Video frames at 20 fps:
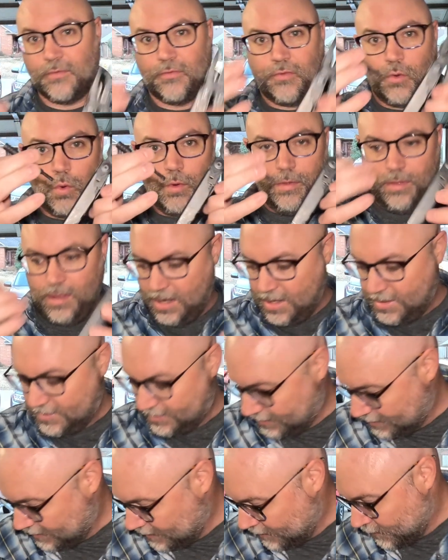for
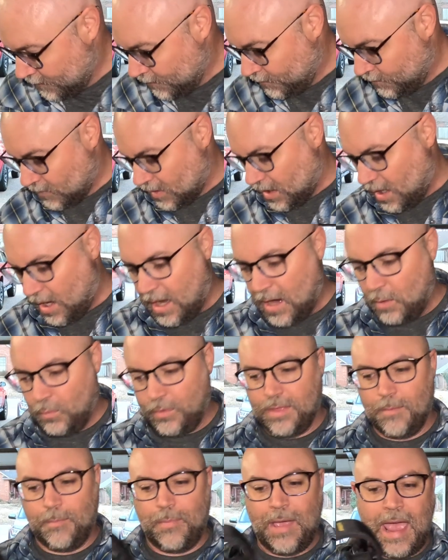this with
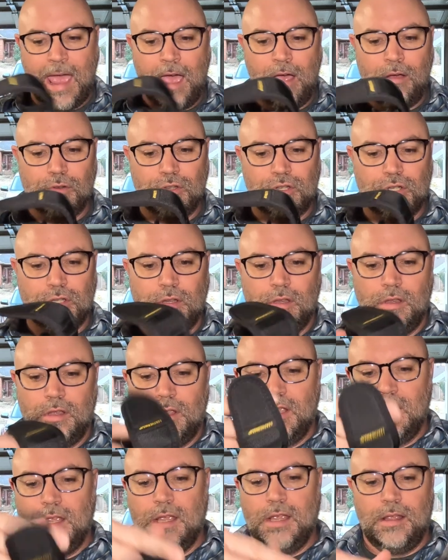the pouch.
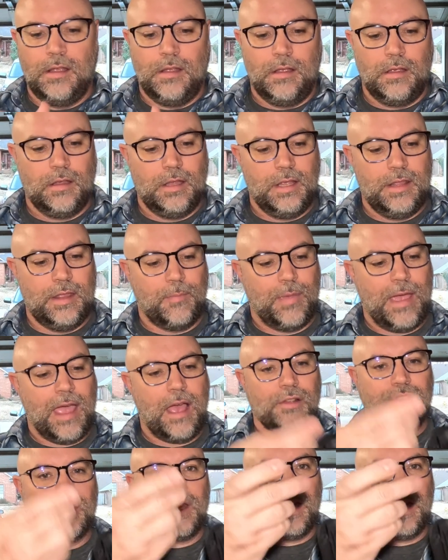In the pouch, it